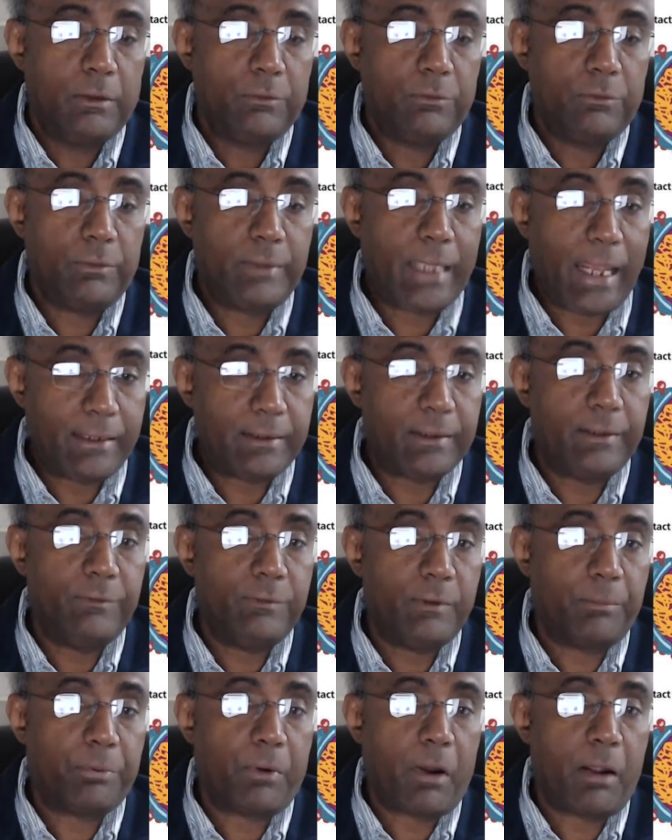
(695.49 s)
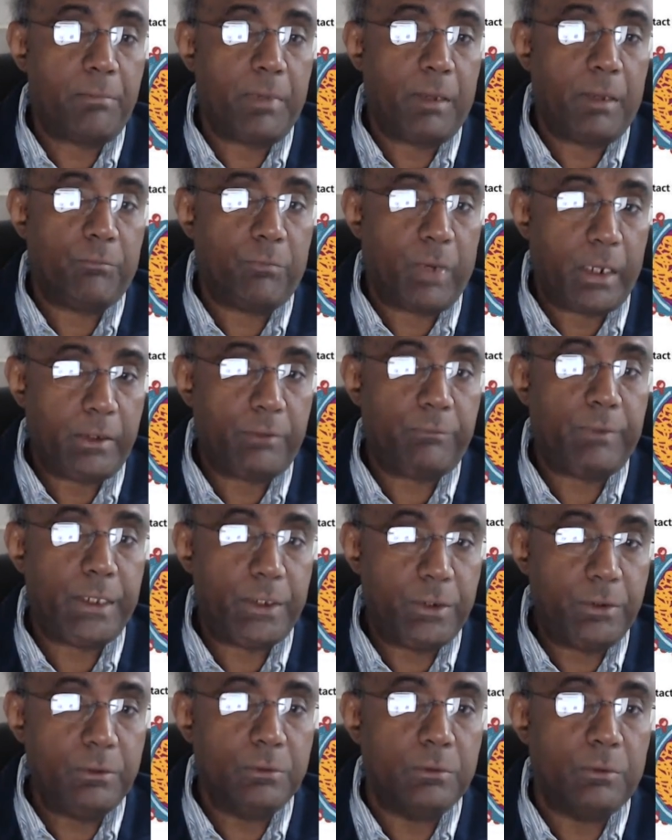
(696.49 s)
So that is the problem. What do
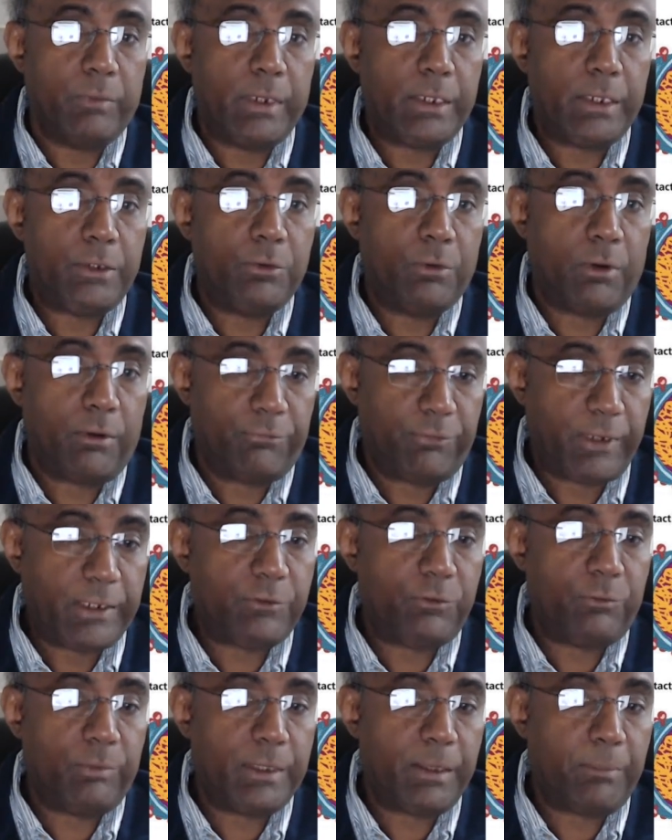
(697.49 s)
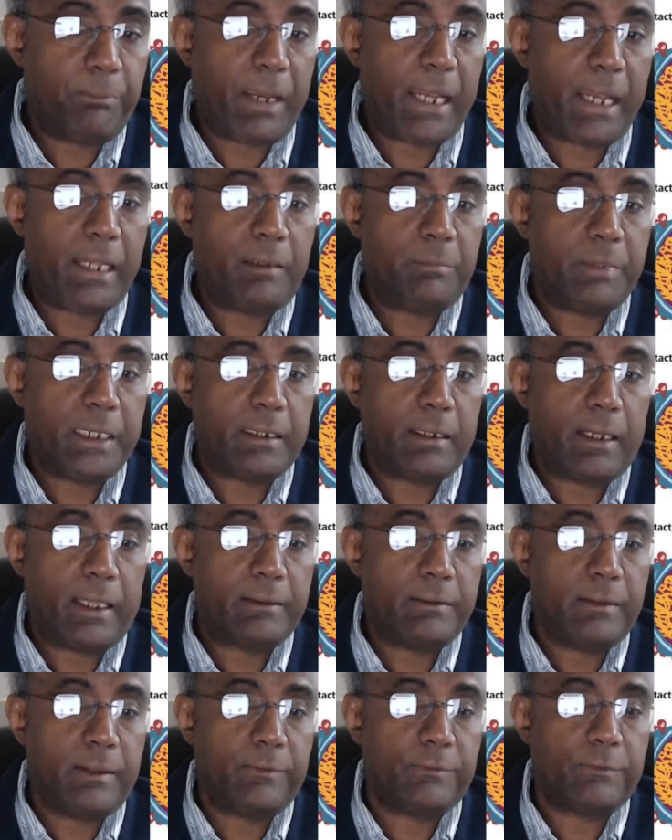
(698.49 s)
we do when you are faced with a pandemic
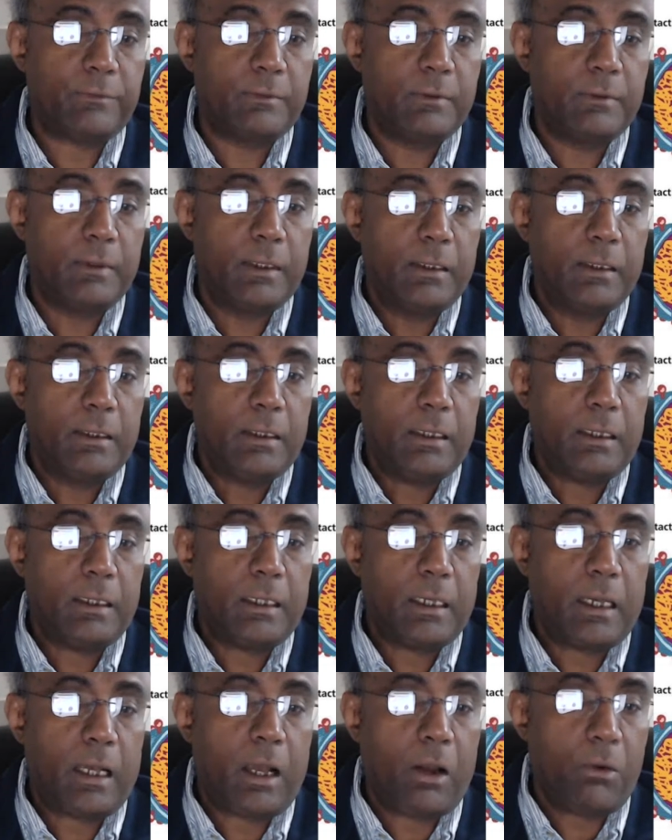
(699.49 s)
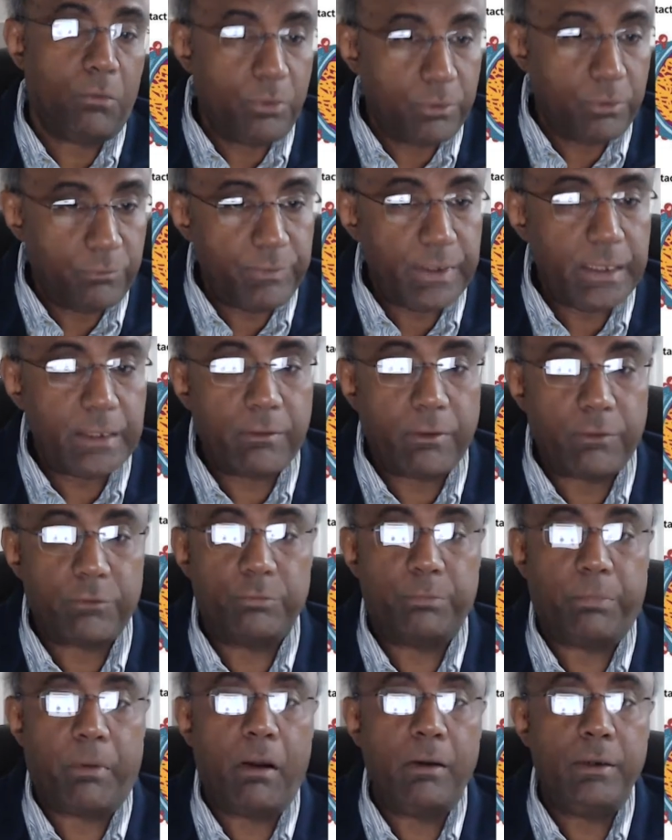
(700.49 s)
like this? How do we
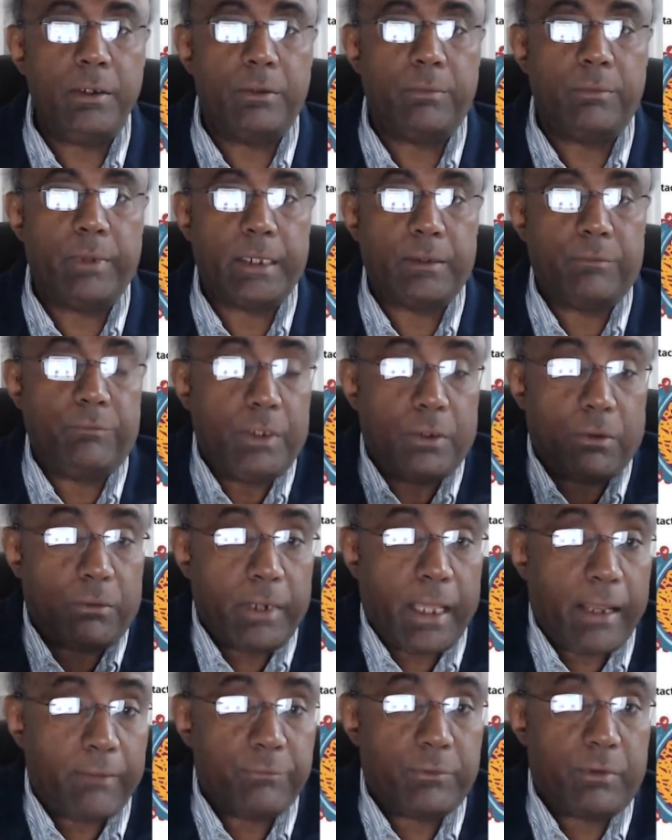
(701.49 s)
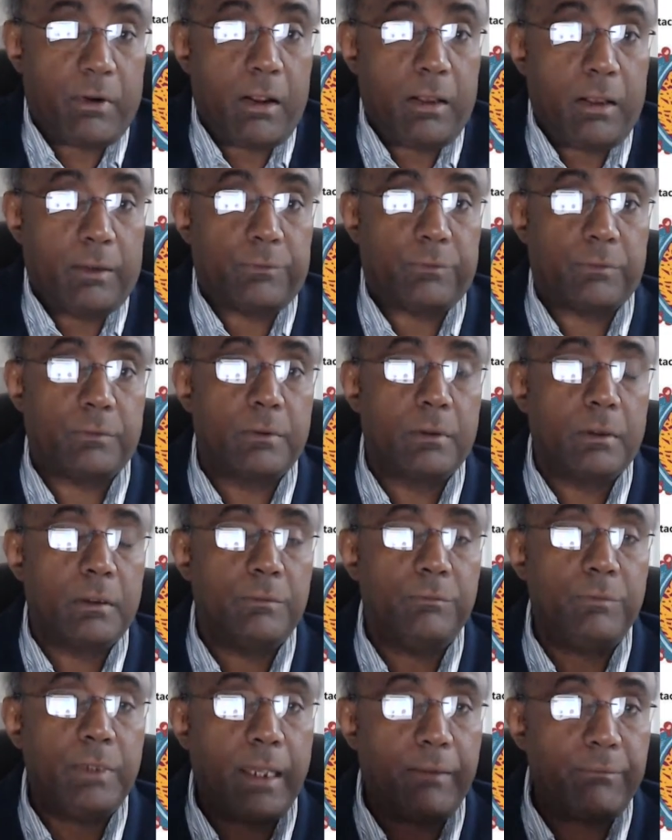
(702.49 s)
respond to it? We don't have drugs.
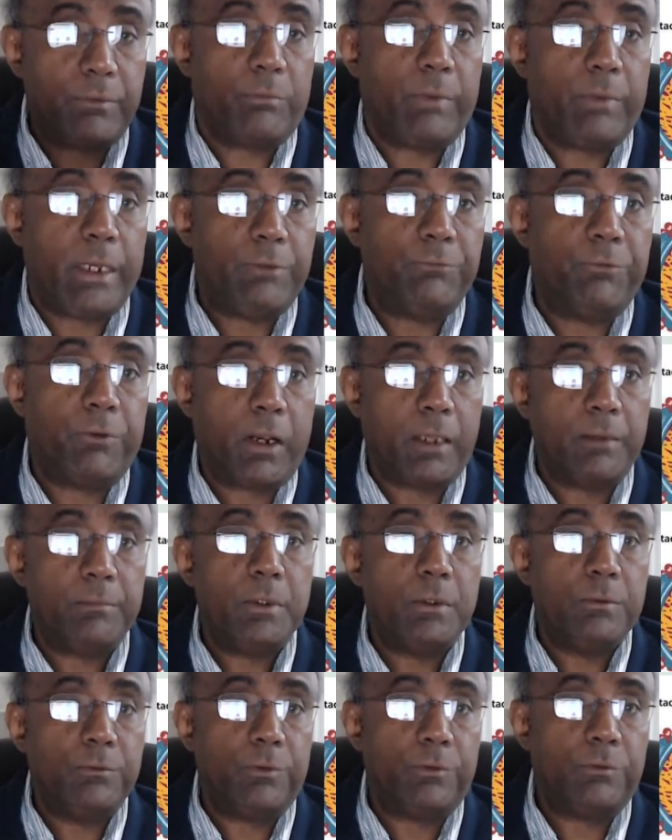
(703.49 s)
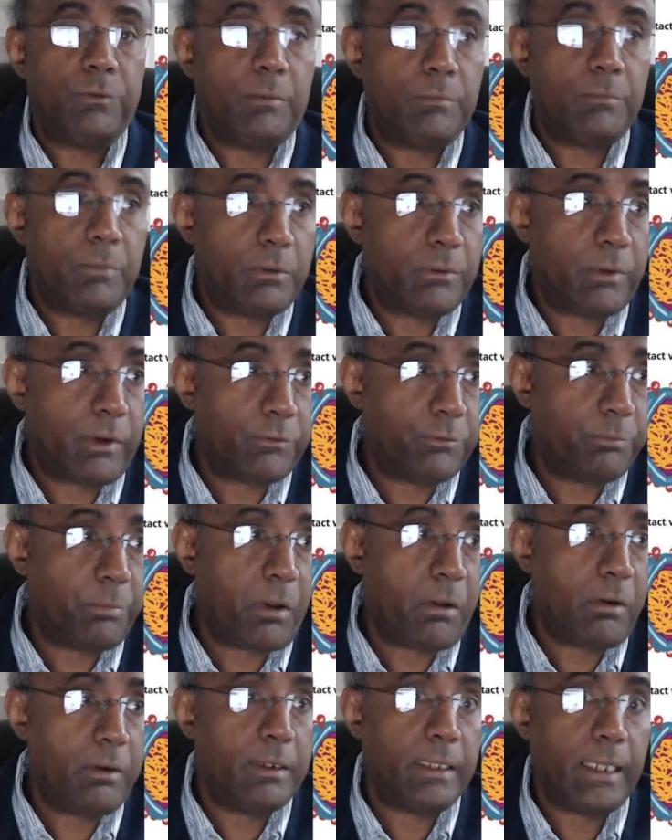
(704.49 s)
We have to wait for our immune system to
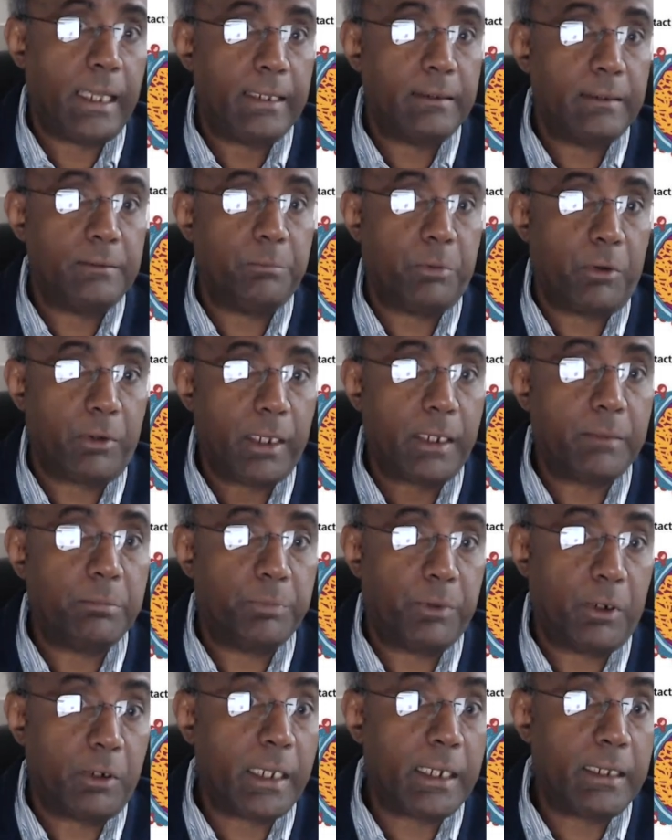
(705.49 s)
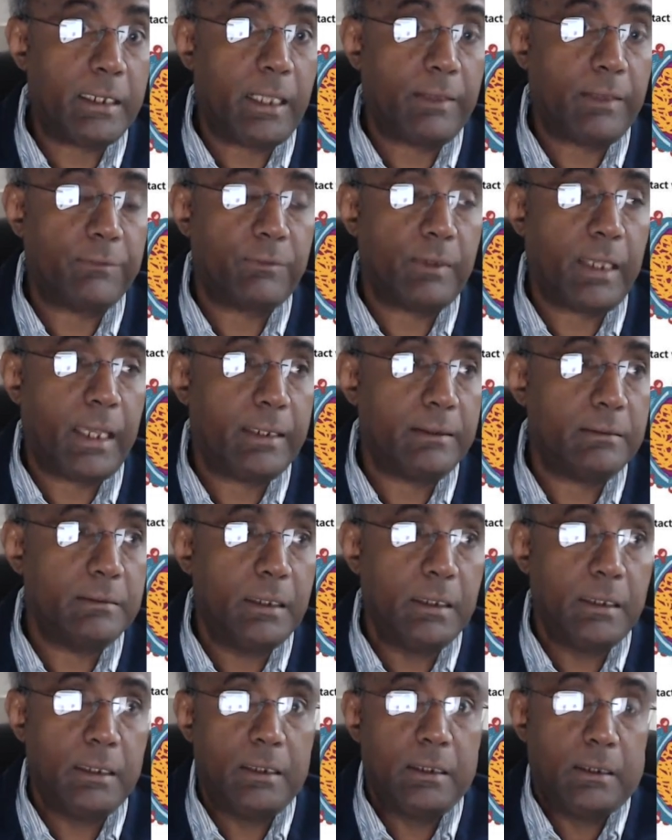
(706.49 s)
respond and protect us. And
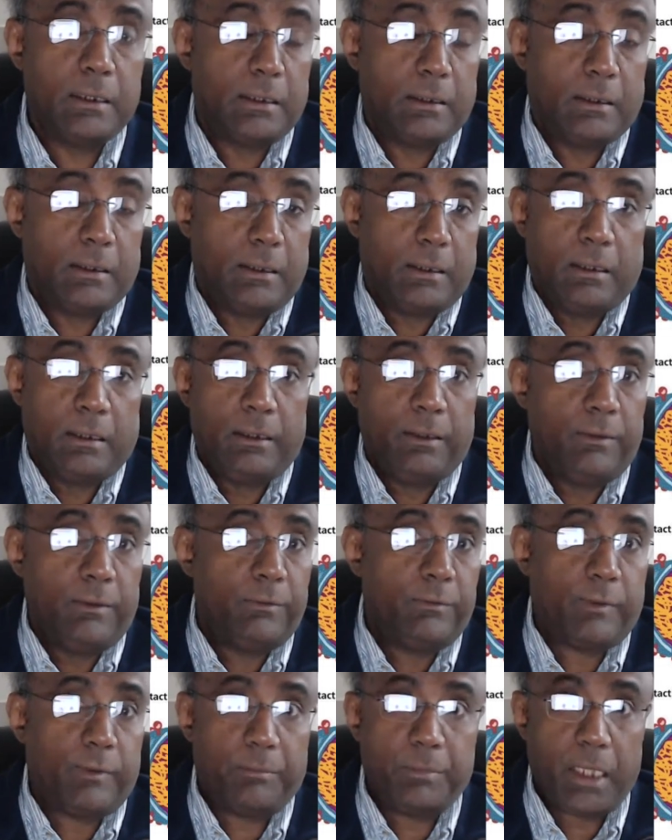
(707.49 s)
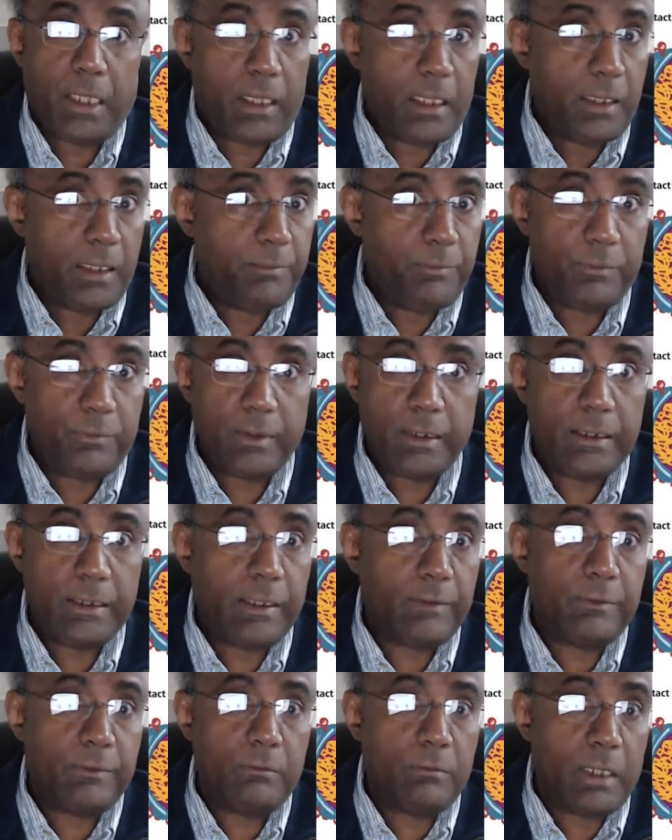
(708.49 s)
sometimes it
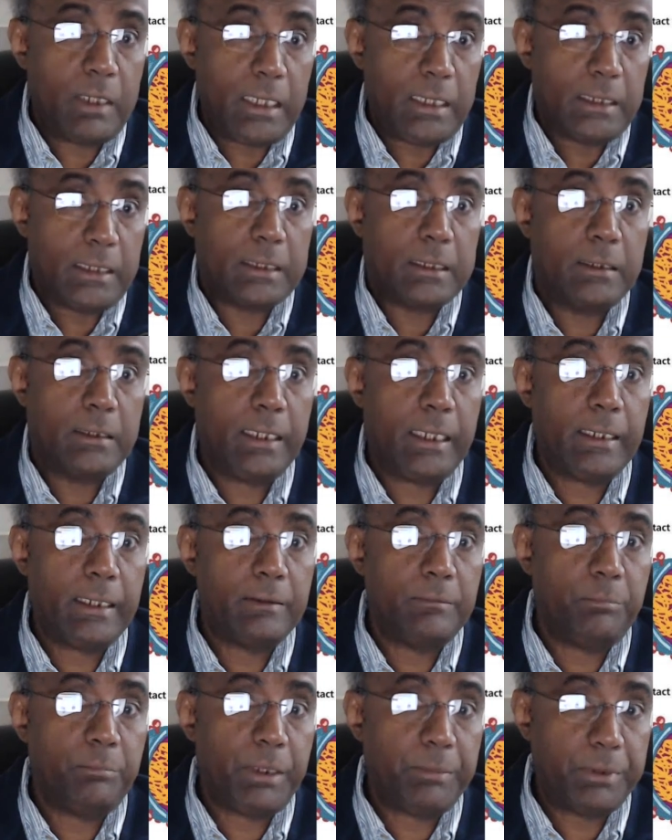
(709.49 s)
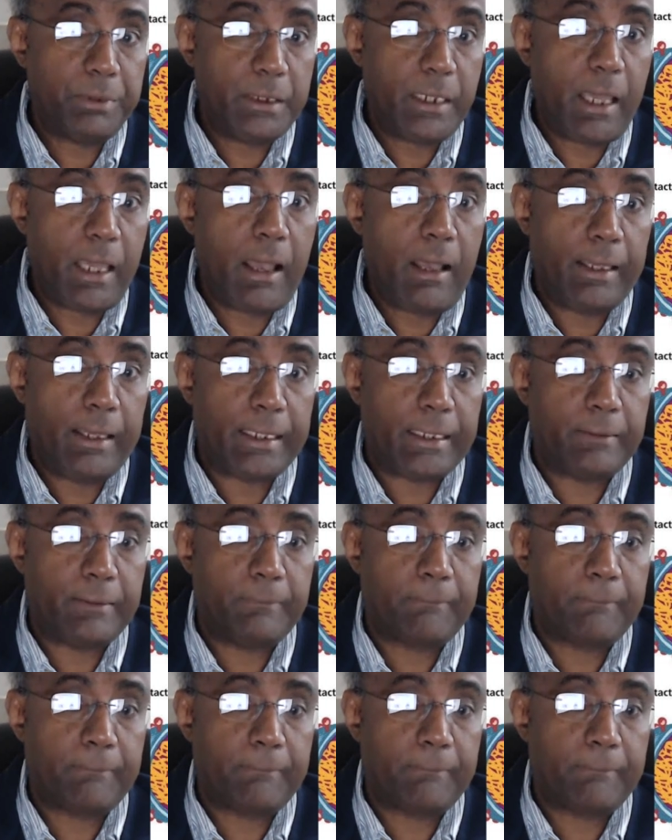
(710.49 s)
doesn't work and people die.